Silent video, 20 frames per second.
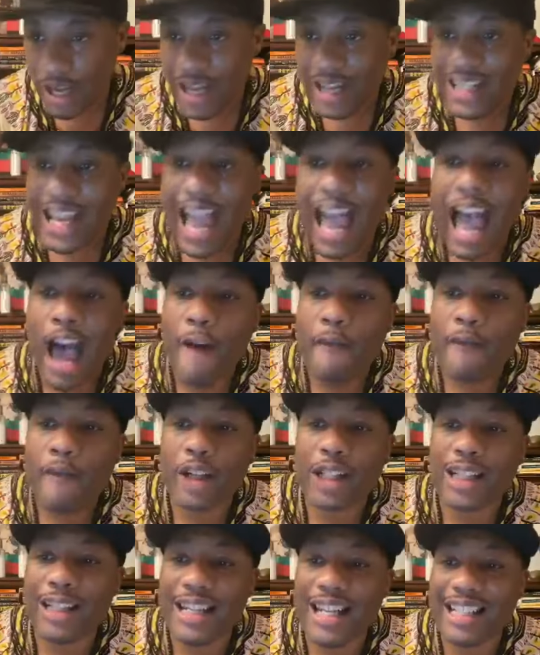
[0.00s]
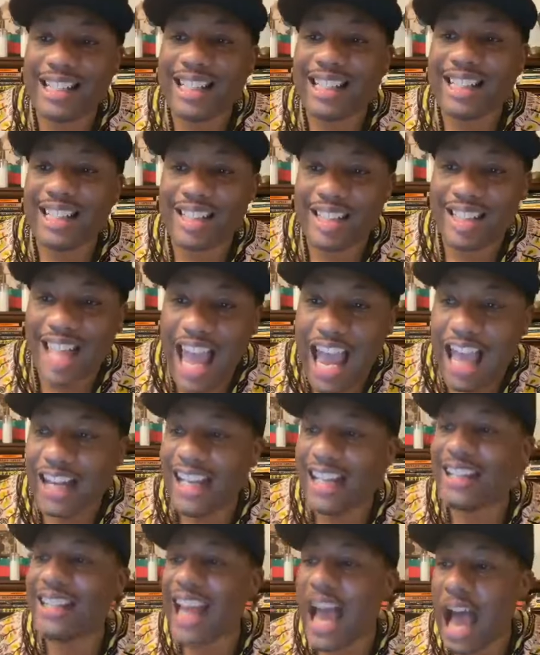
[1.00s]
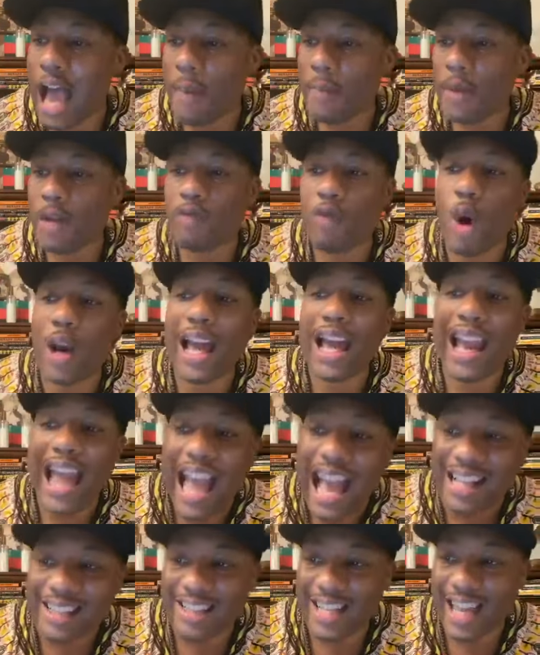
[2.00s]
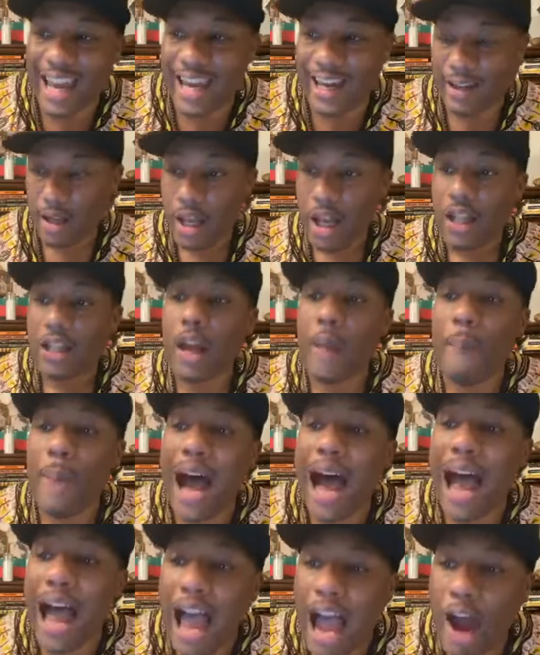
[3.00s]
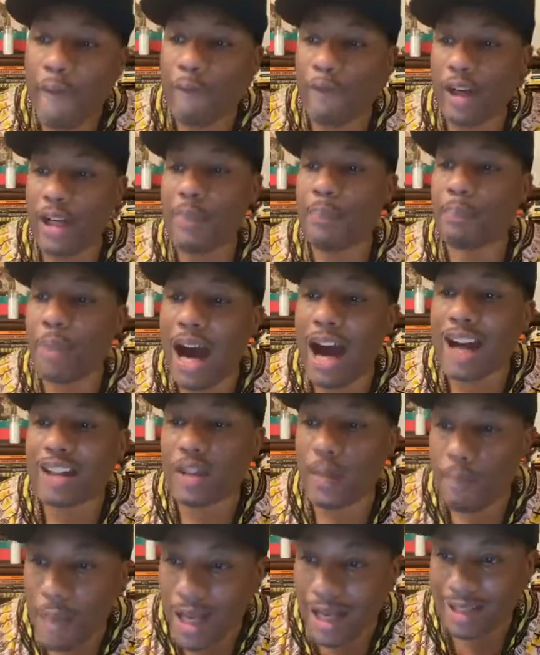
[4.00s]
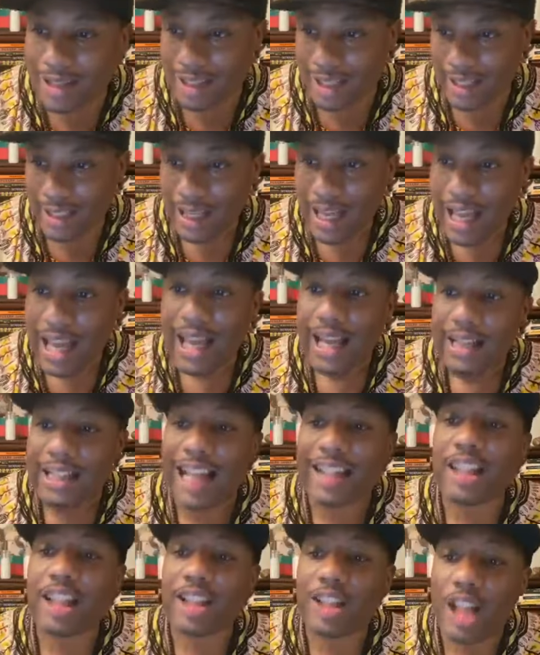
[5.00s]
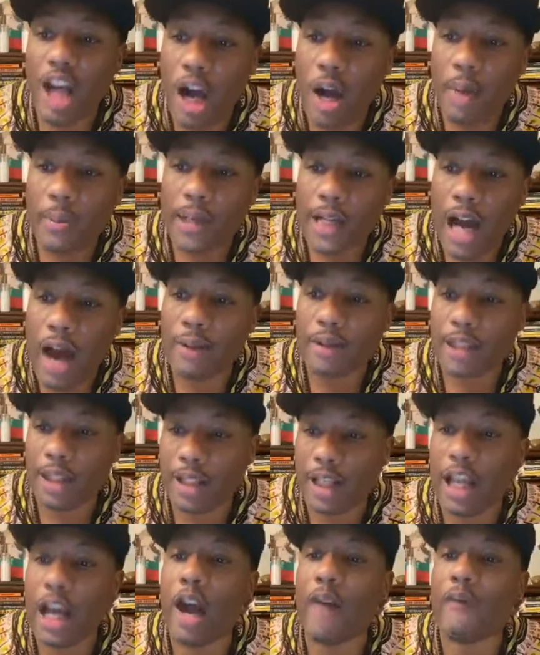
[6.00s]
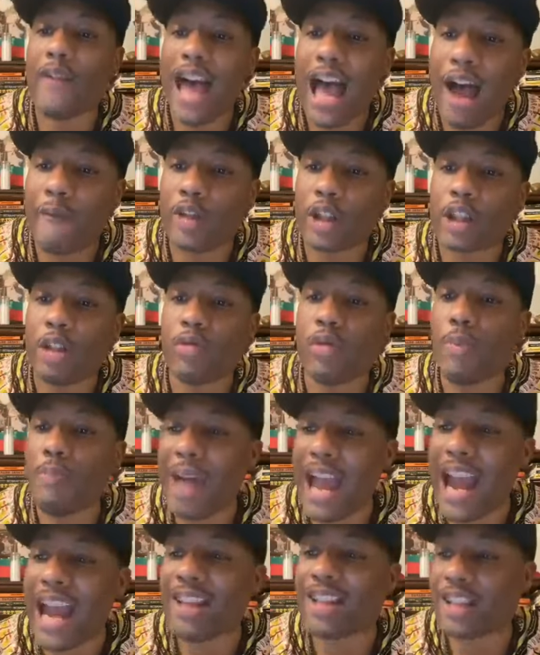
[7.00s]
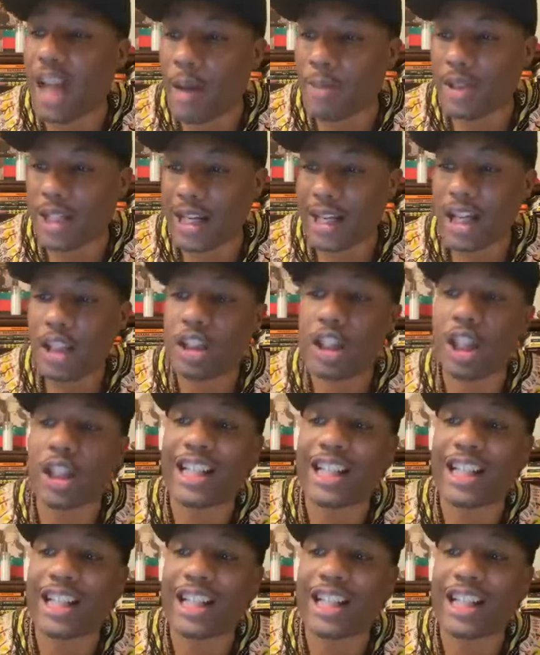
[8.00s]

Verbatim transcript: the Africanist Stanley Diamond wrote an essay, The Biafran Possibility, that the subcontinent of Africa remains subject to